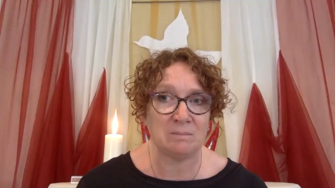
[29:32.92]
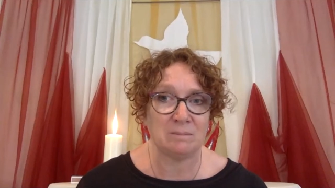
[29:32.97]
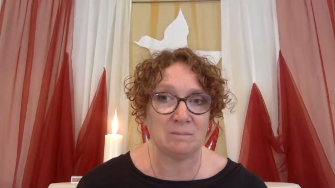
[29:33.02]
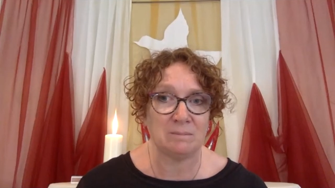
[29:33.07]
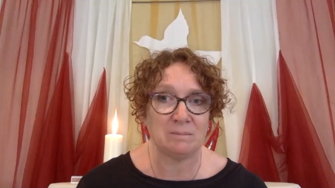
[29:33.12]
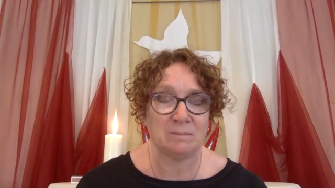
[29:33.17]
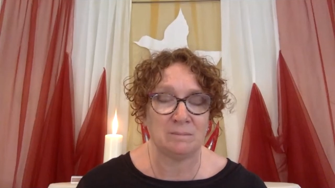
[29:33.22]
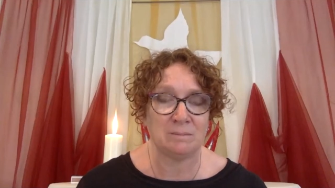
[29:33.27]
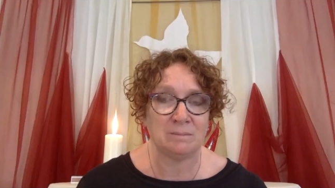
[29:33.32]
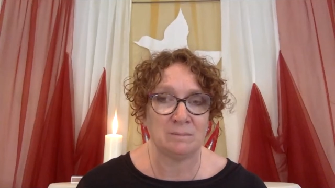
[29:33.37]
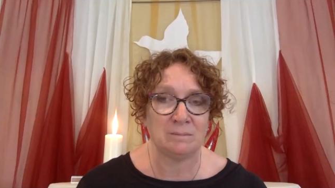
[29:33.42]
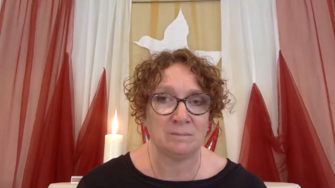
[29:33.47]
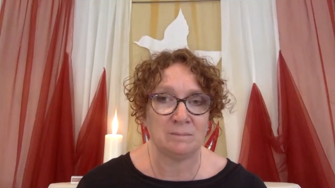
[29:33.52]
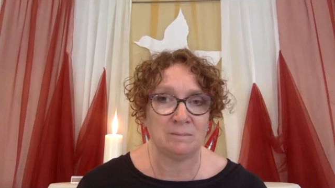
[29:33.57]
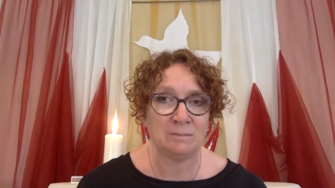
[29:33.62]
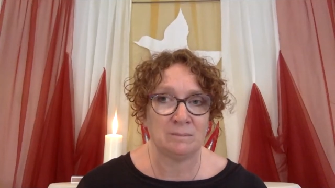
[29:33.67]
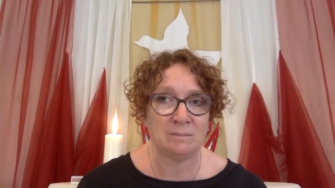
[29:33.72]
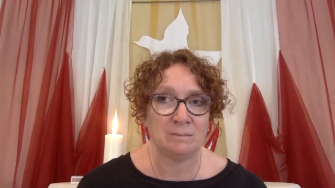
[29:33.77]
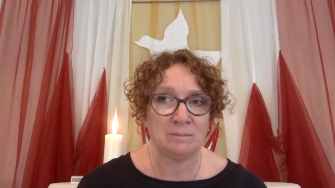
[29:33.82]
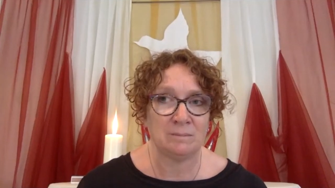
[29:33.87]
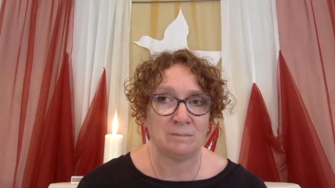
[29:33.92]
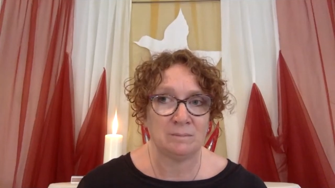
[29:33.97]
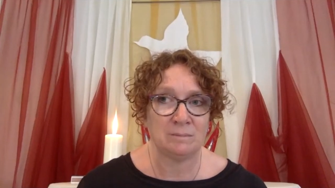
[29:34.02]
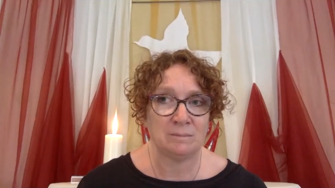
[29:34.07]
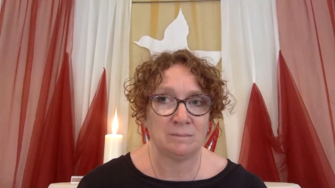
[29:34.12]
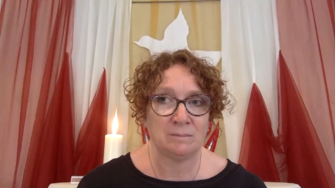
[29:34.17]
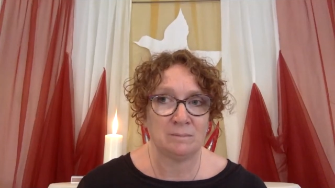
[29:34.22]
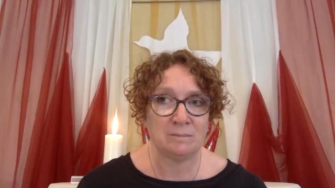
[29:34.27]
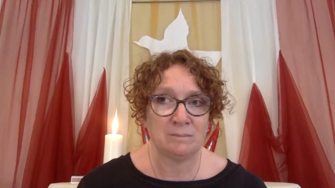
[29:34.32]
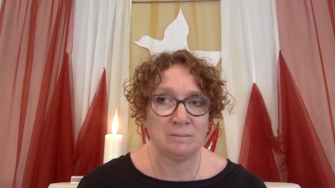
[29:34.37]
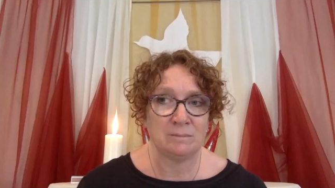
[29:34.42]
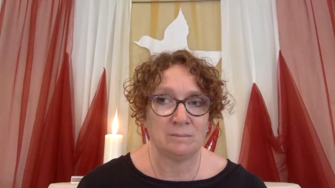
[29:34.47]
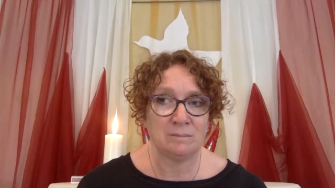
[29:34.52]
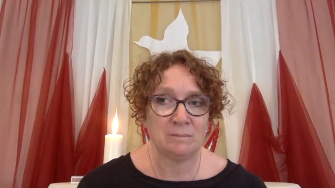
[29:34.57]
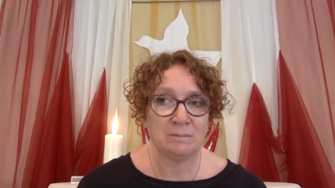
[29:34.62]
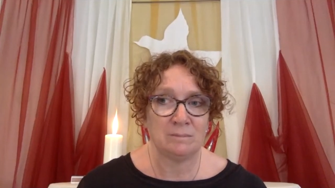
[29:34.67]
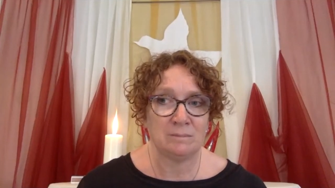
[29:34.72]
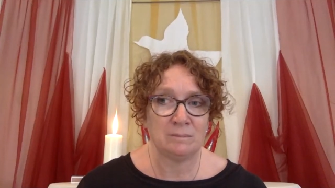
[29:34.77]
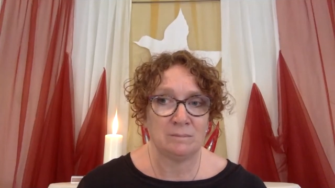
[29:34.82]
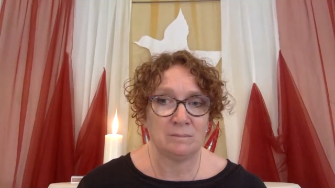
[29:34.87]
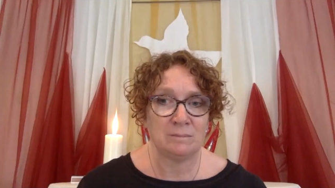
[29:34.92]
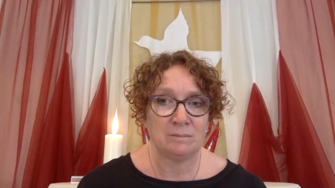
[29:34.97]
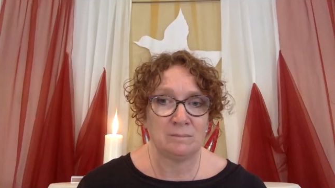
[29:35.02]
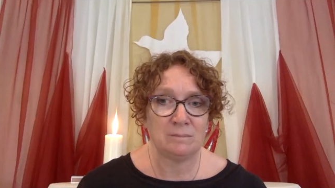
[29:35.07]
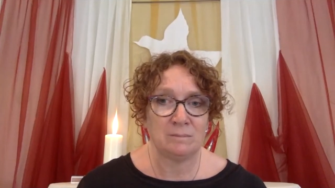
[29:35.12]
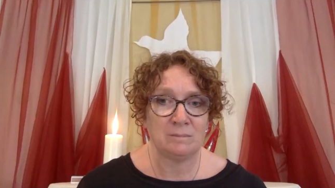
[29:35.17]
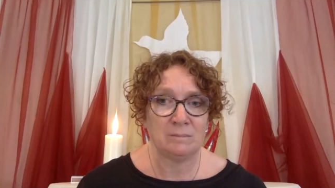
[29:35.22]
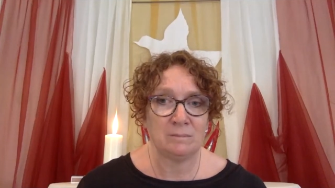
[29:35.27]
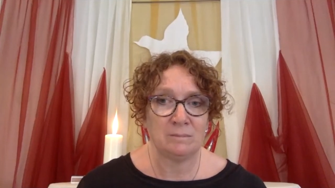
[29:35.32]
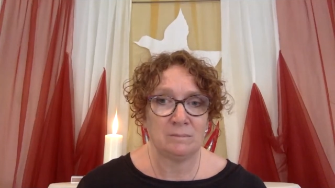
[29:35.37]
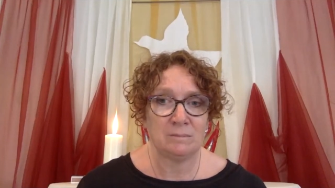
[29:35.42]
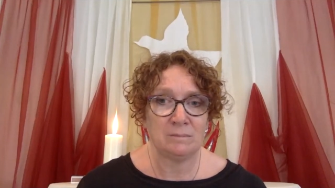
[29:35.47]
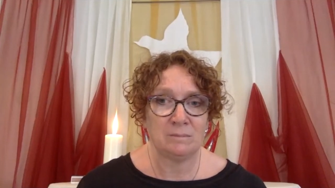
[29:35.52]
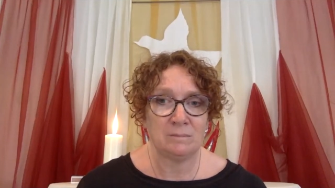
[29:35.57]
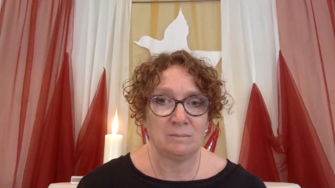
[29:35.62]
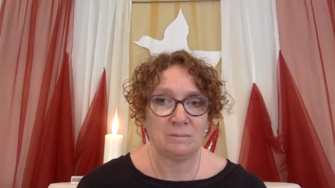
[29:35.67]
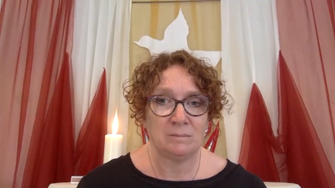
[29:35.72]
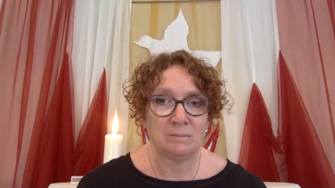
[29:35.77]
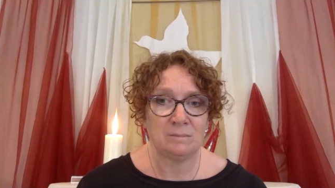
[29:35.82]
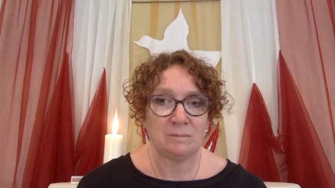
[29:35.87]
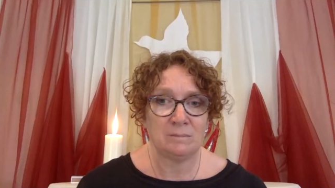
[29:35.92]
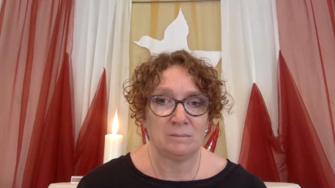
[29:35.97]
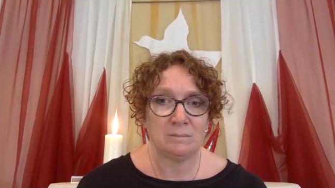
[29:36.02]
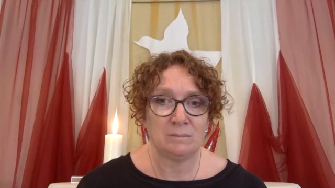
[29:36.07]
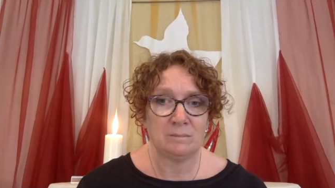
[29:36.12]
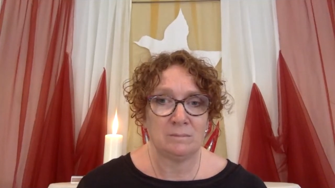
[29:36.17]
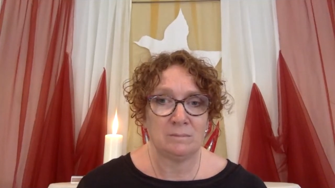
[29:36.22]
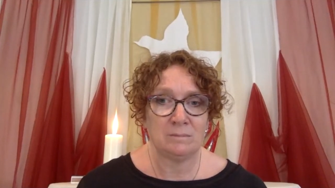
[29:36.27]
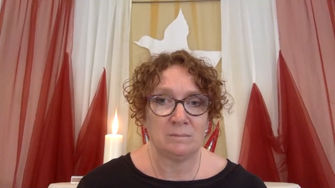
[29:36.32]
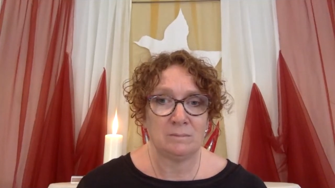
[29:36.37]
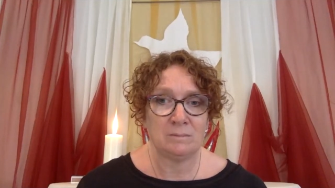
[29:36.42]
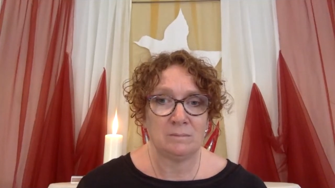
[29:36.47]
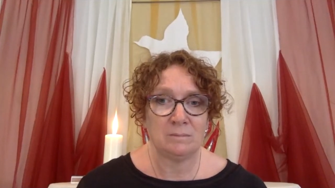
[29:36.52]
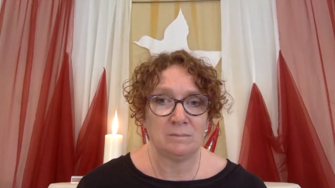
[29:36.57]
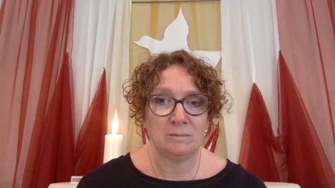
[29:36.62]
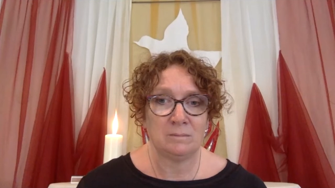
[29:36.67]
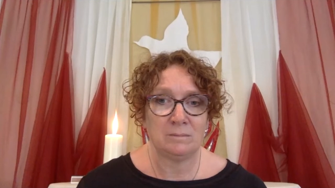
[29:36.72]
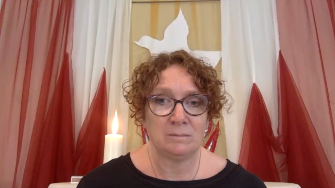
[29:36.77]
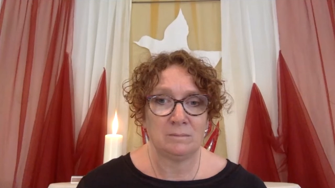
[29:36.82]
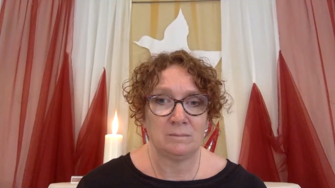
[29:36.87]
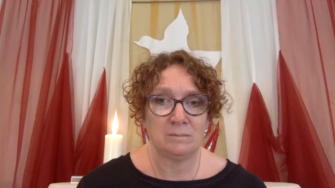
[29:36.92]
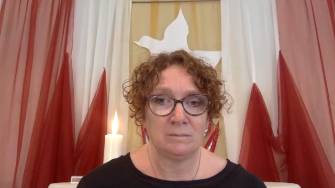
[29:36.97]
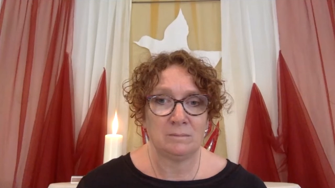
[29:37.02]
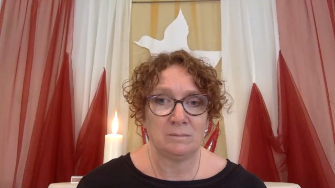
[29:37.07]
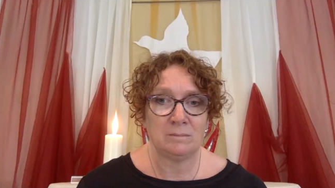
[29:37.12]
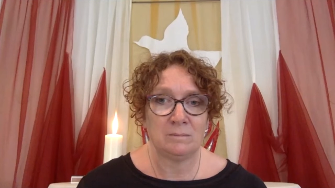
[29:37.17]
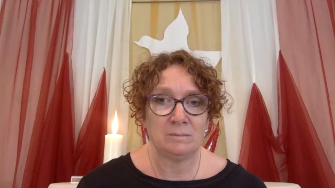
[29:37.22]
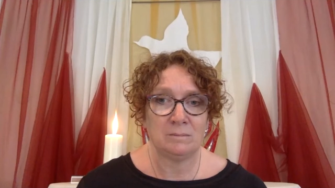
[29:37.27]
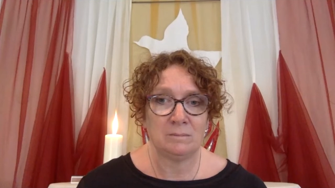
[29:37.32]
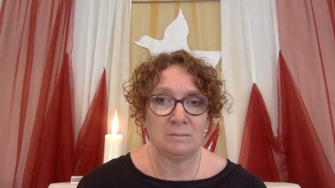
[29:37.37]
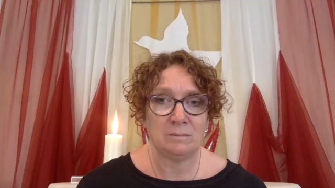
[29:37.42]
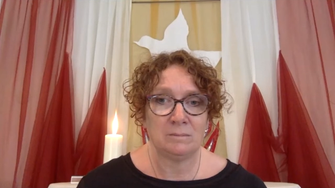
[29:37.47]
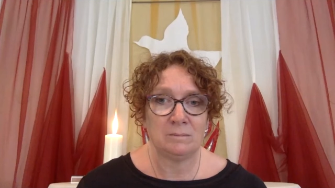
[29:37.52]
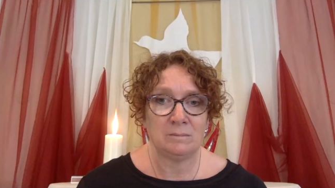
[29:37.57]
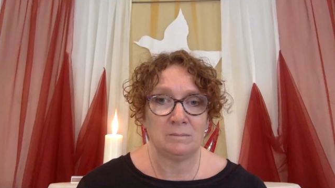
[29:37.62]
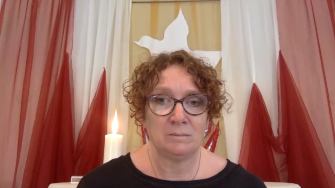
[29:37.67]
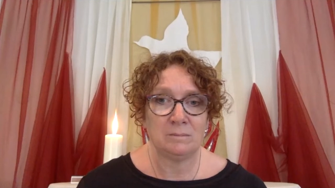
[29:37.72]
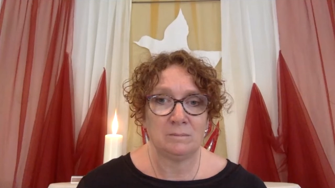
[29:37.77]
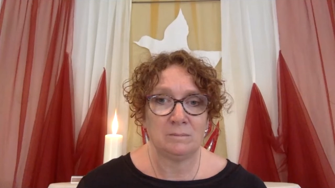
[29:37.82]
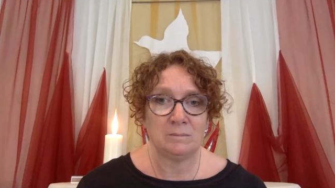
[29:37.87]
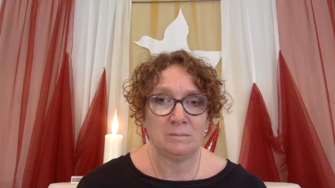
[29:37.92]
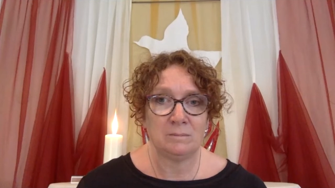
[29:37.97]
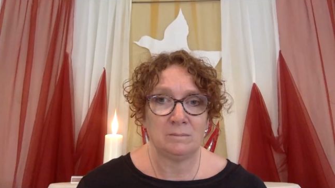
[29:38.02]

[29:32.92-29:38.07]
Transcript: Nobody speaks.